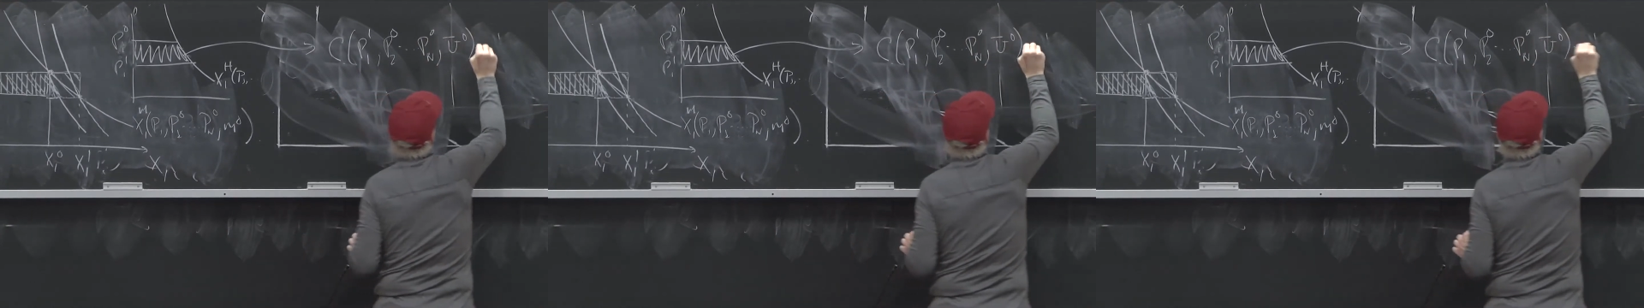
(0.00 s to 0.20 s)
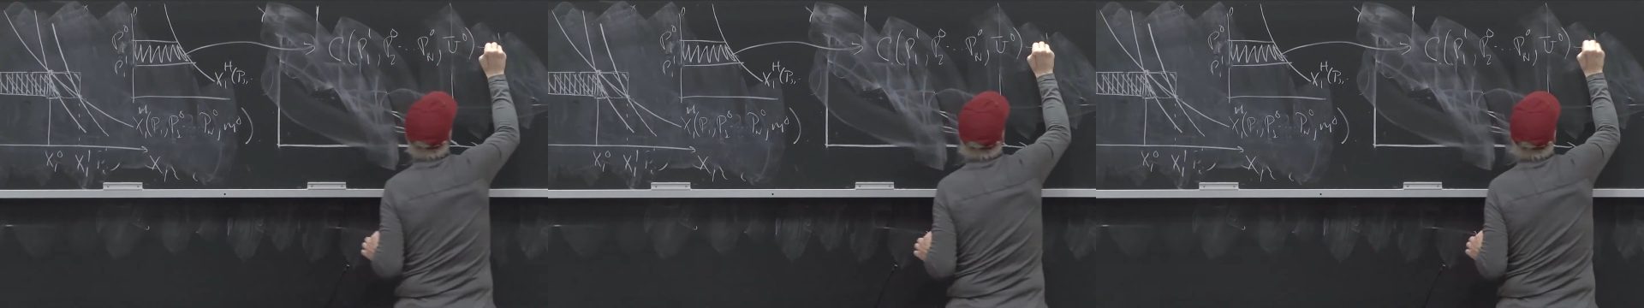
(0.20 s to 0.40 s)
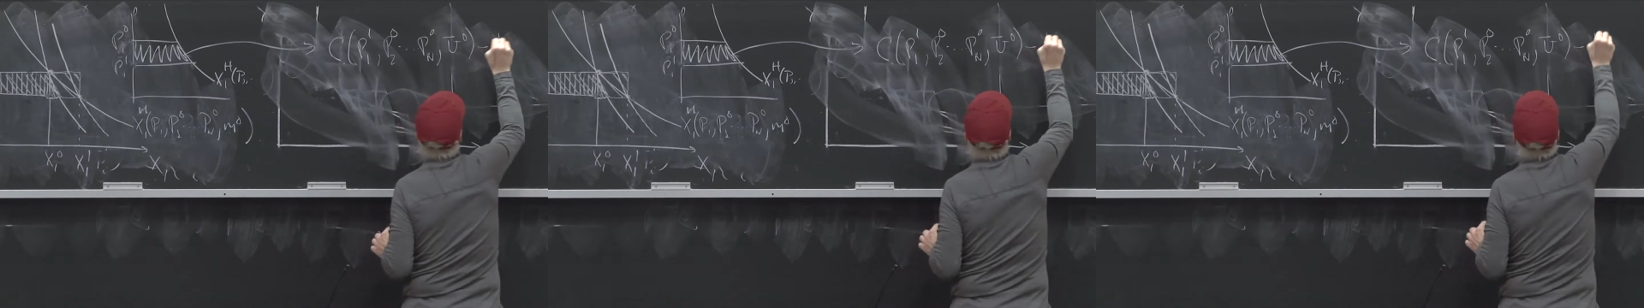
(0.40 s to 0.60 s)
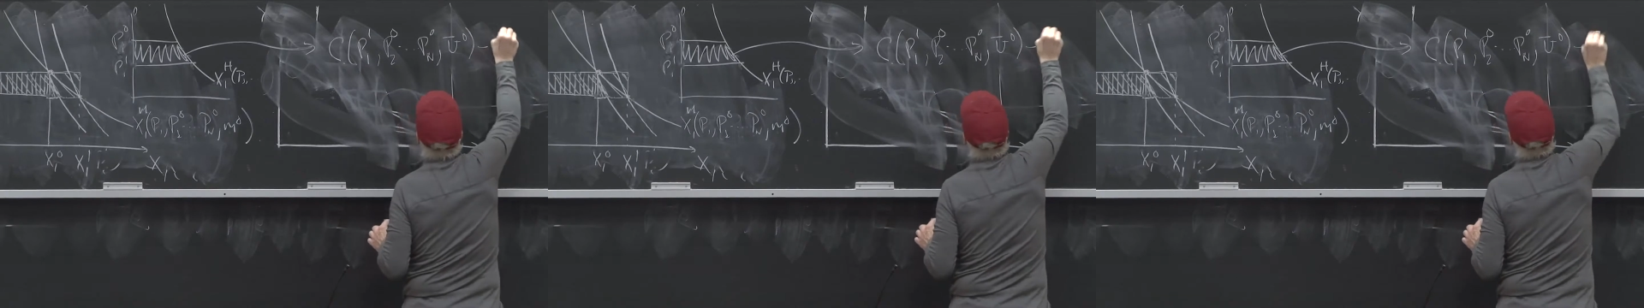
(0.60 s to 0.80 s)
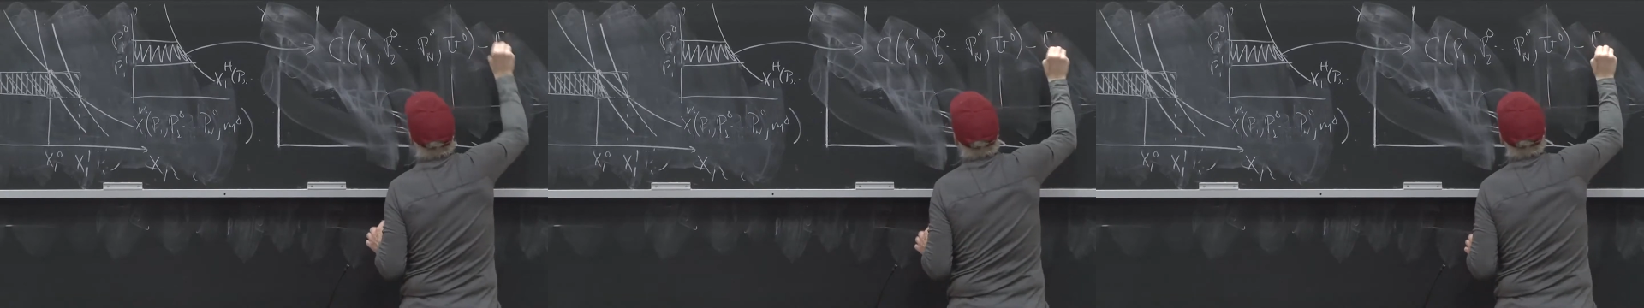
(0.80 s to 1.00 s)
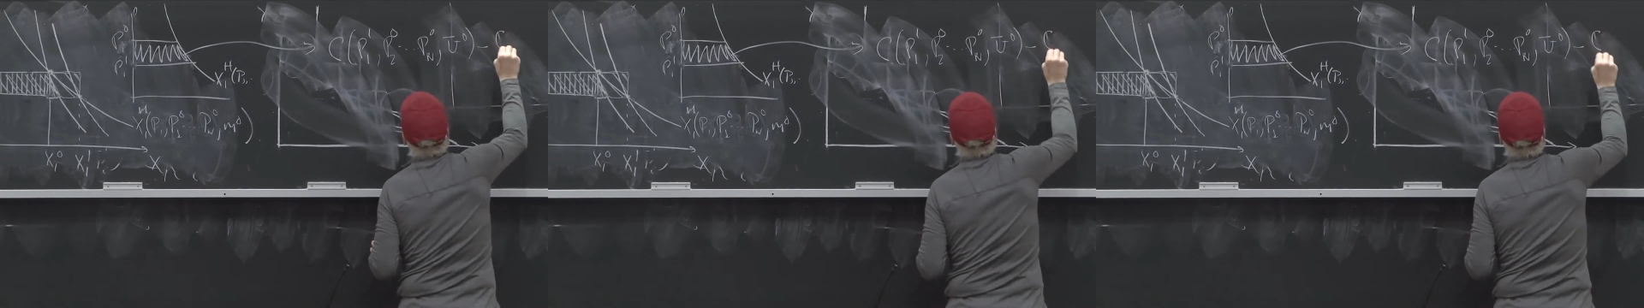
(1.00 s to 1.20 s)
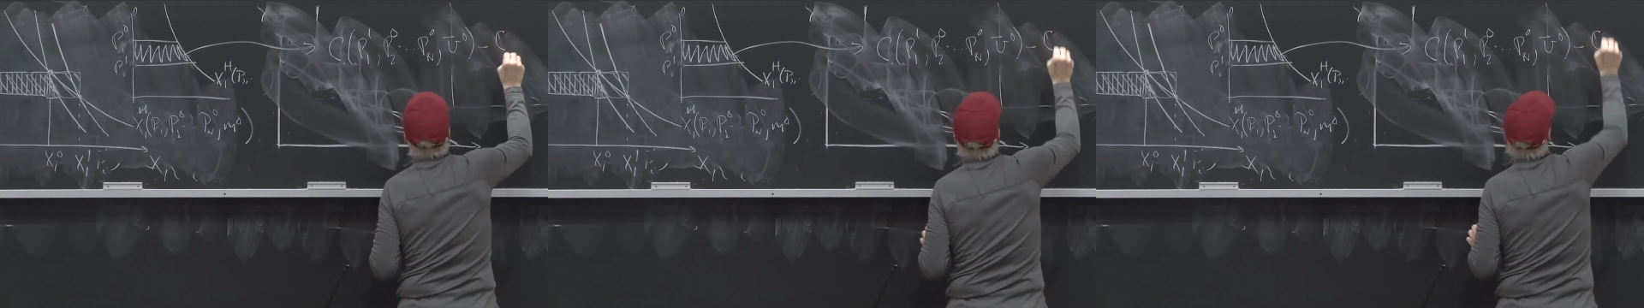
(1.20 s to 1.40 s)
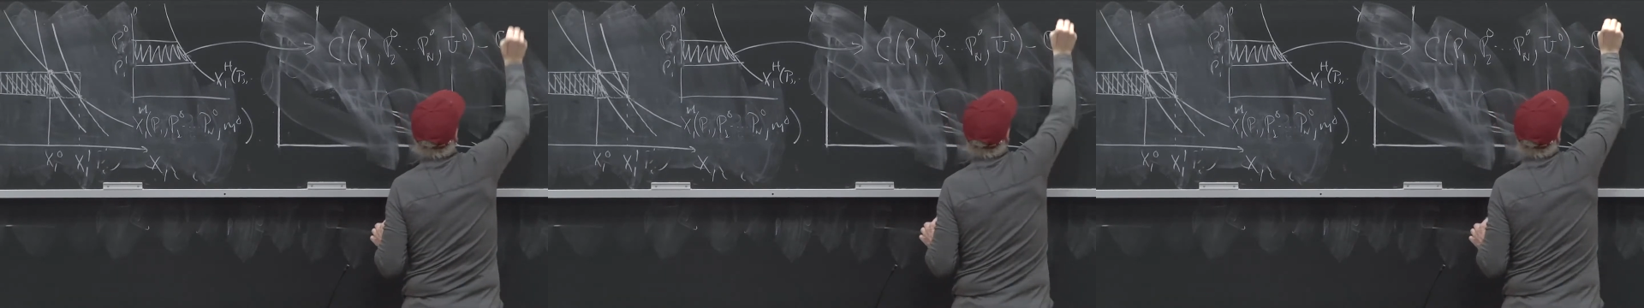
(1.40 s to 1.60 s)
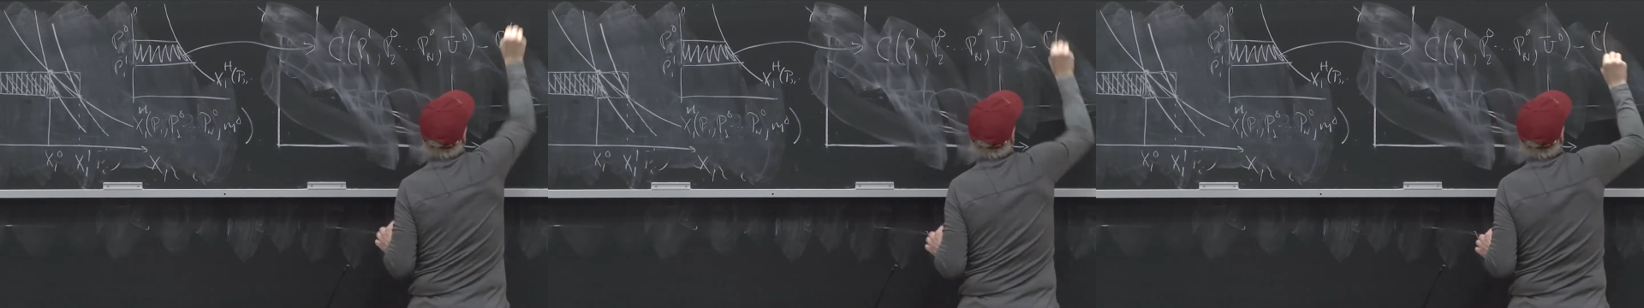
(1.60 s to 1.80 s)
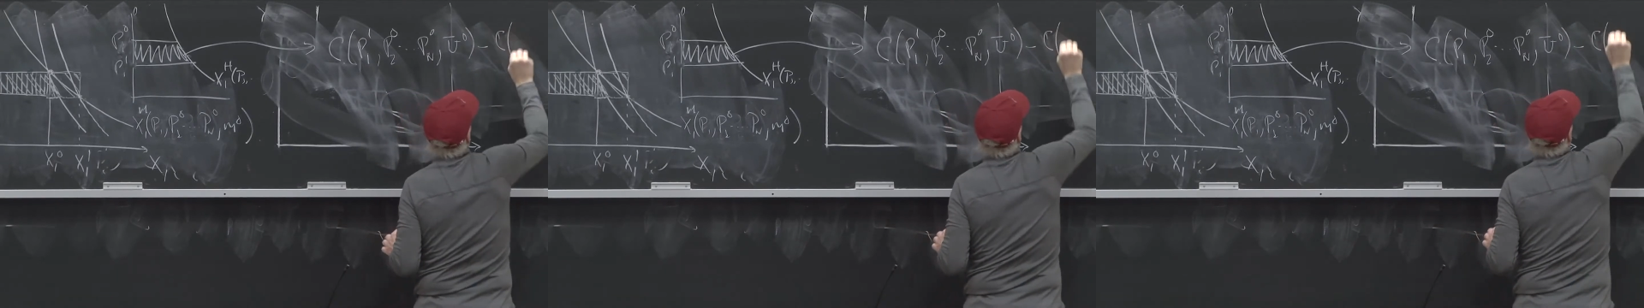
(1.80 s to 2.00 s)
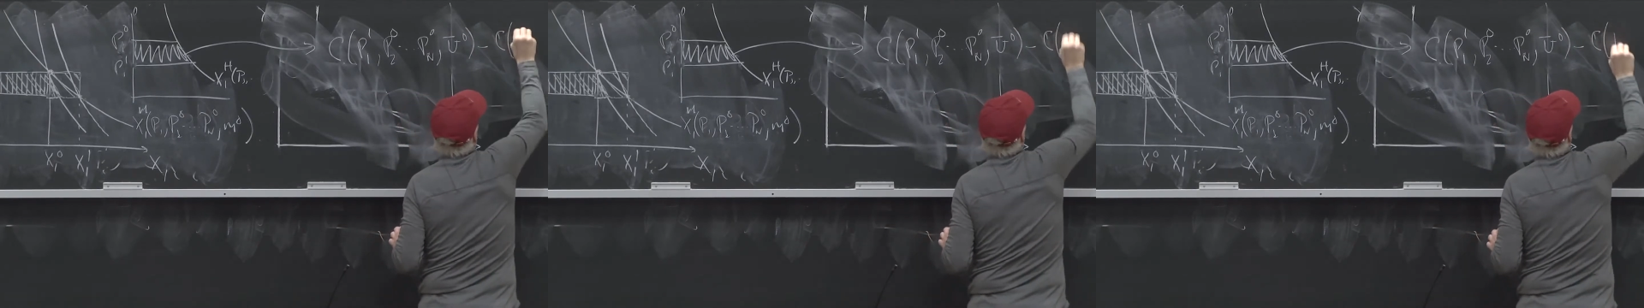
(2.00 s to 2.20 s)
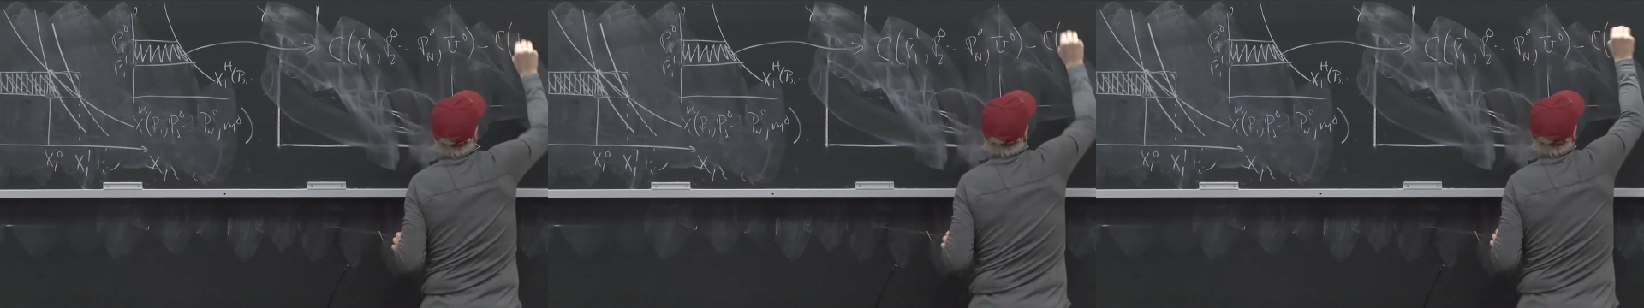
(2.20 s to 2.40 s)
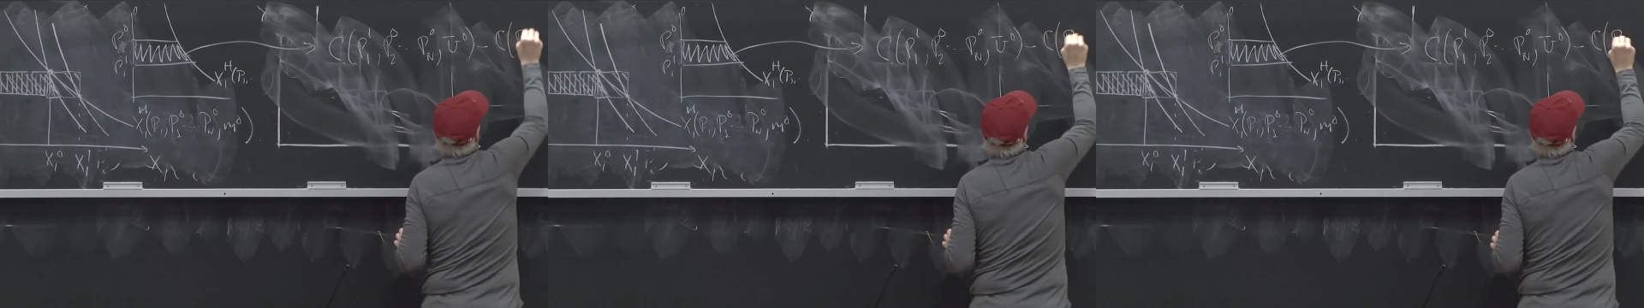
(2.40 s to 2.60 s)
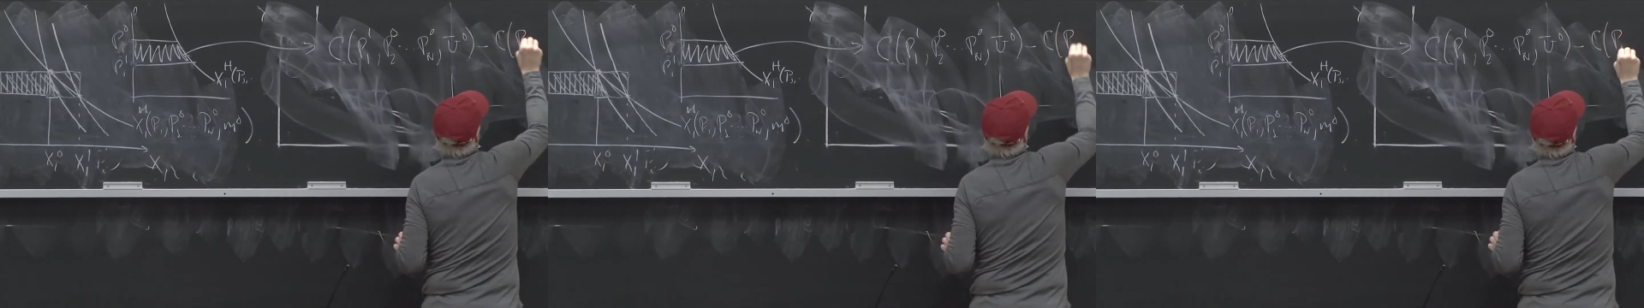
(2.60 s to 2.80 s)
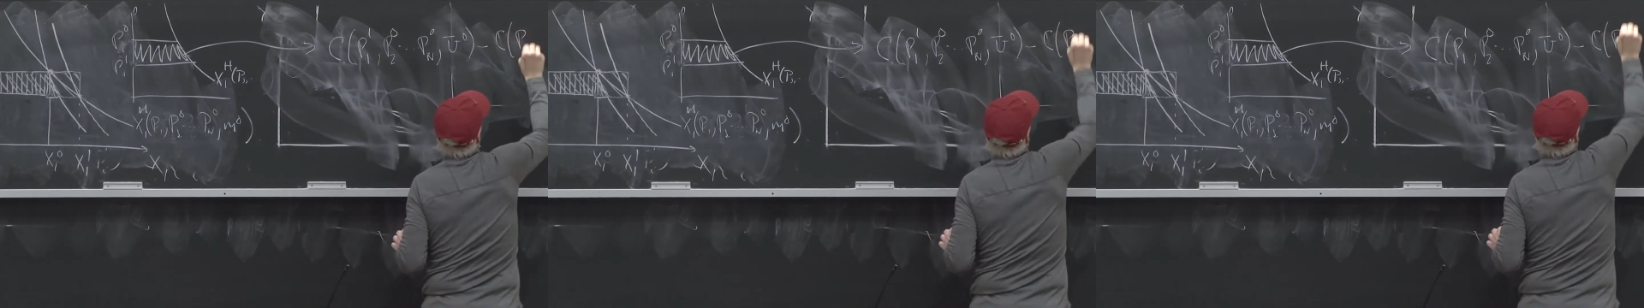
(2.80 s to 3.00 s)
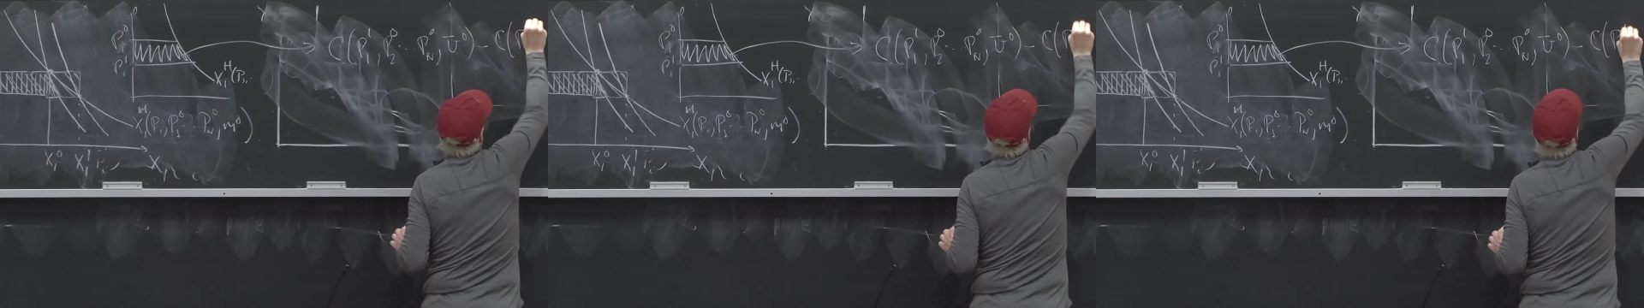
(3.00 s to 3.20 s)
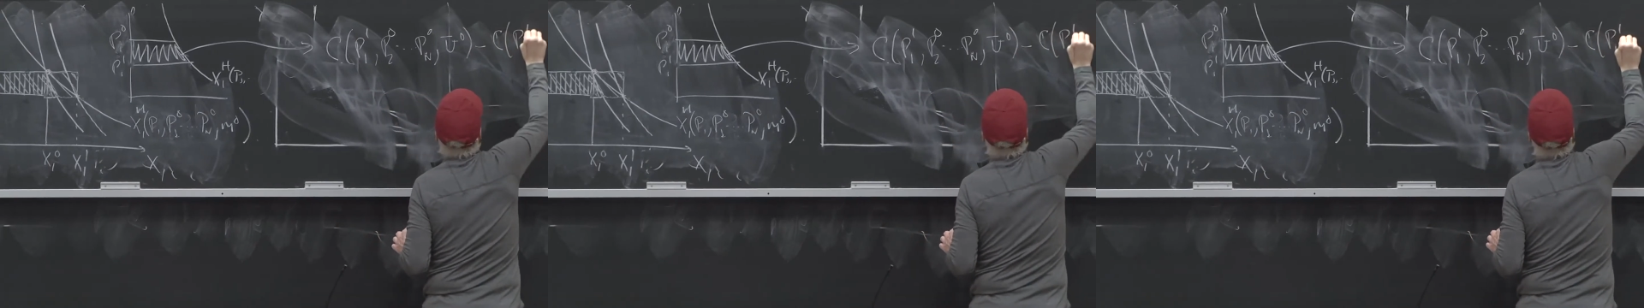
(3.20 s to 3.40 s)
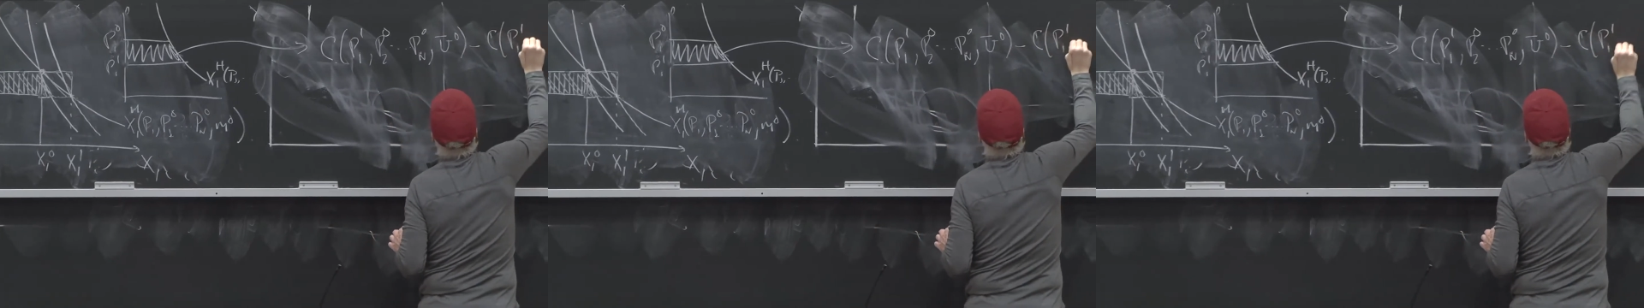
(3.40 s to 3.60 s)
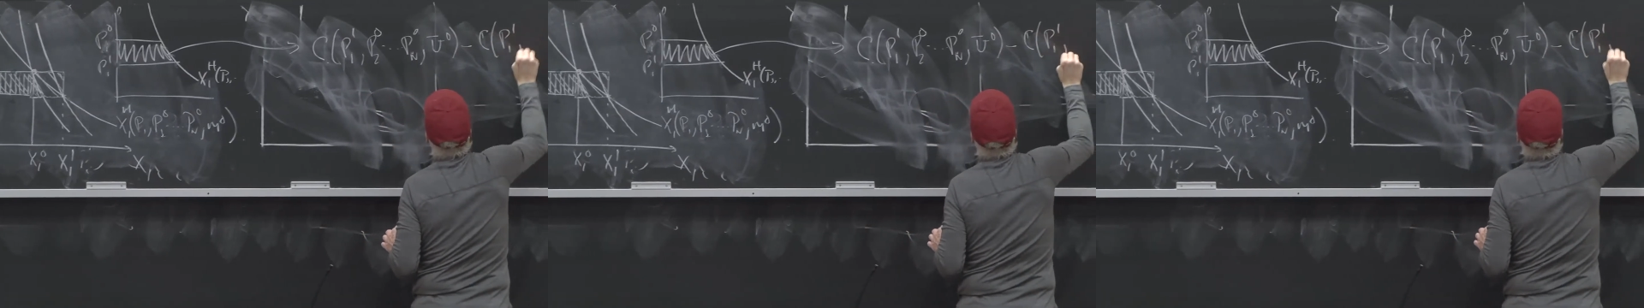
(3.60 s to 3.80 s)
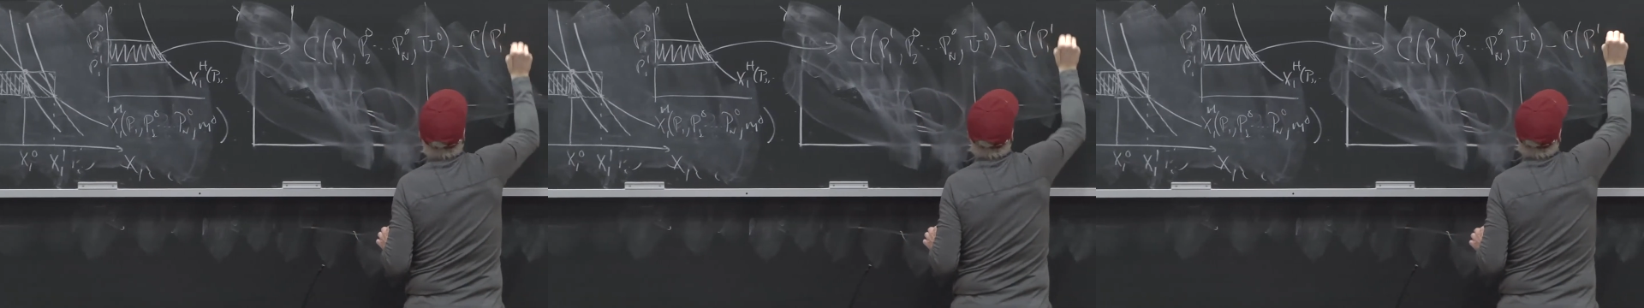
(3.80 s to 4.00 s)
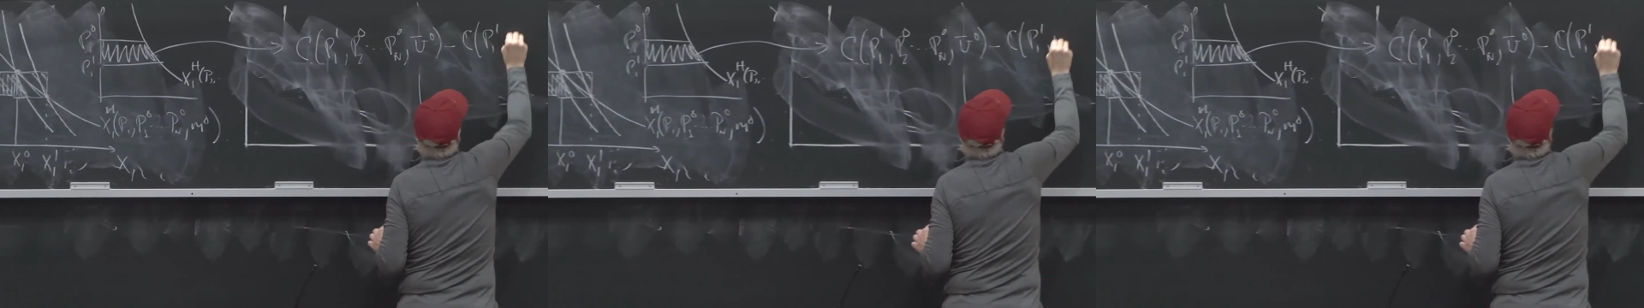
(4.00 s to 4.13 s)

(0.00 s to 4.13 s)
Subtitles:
Nobody's mouth can be seen.